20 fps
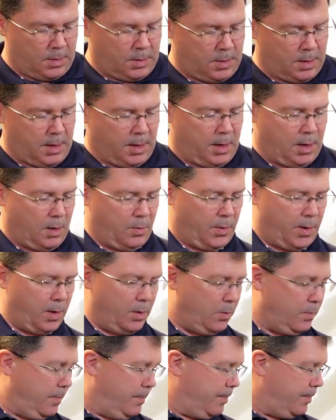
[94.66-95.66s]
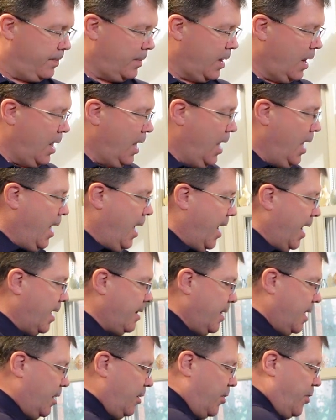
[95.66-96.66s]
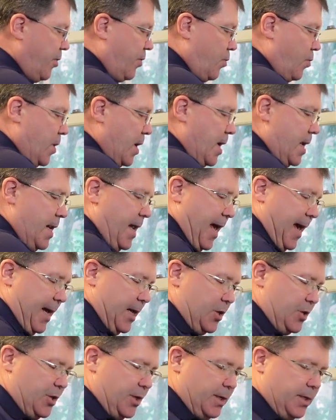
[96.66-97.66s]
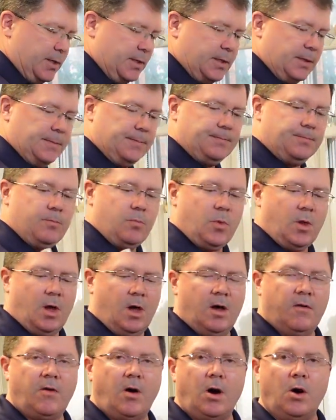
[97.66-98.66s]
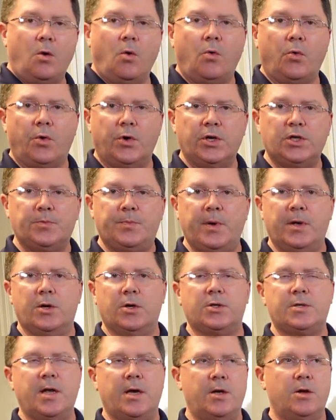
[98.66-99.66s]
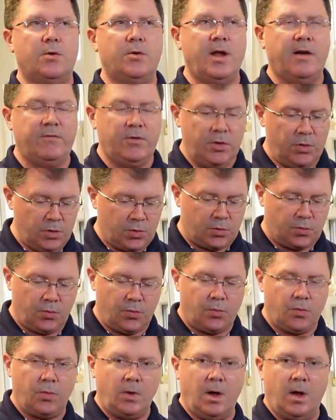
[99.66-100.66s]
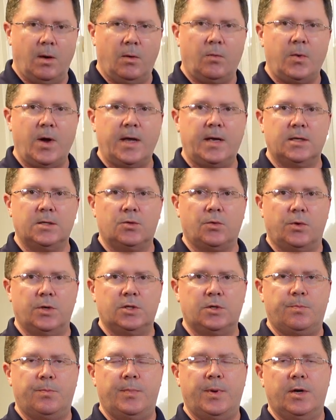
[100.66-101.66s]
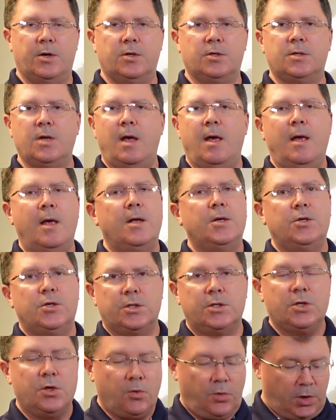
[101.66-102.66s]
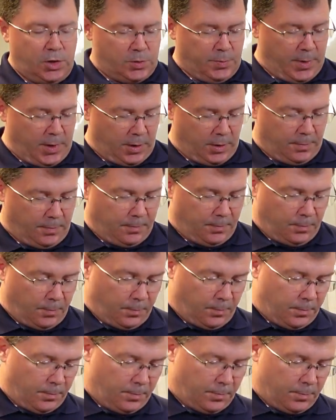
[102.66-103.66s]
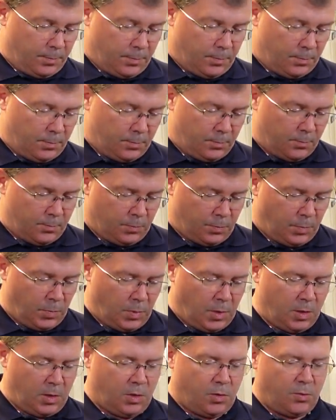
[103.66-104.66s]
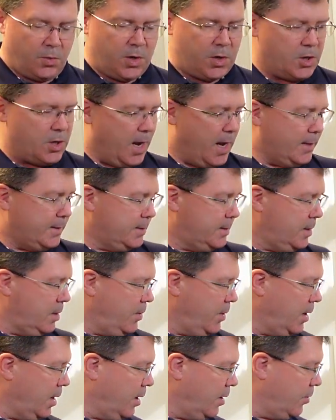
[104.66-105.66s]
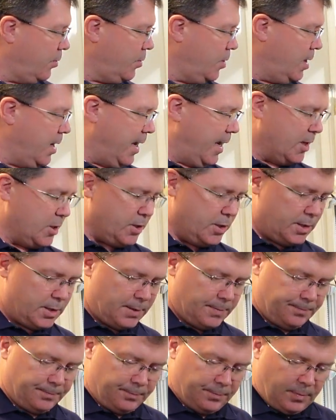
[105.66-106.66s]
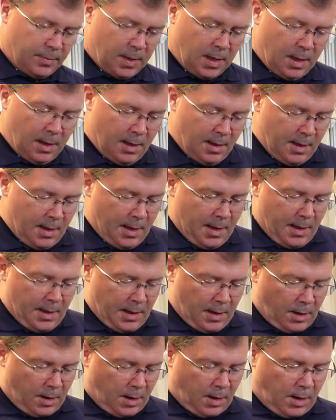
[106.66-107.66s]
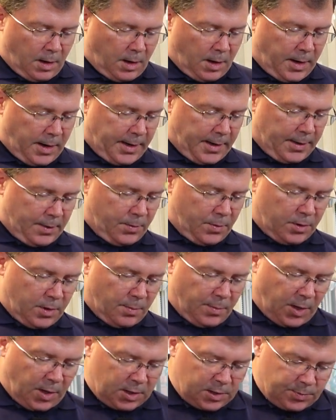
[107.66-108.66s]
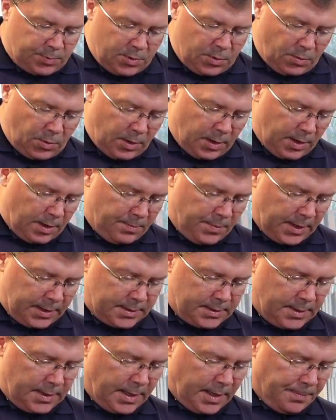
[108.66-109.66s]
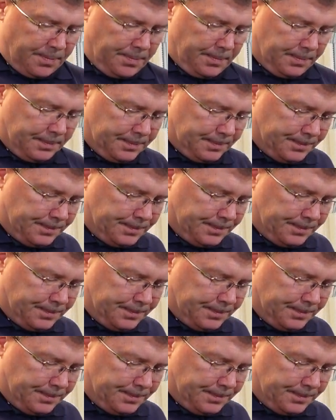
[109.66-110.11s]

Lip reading: There we go. And then 3 dashes of our orange bitters. Now you don't have to use Regan's orange bitters, just an orange bitter. 3 shots, there we go, 3 dashes. All right, with our bar spoon, we're gonna mix it up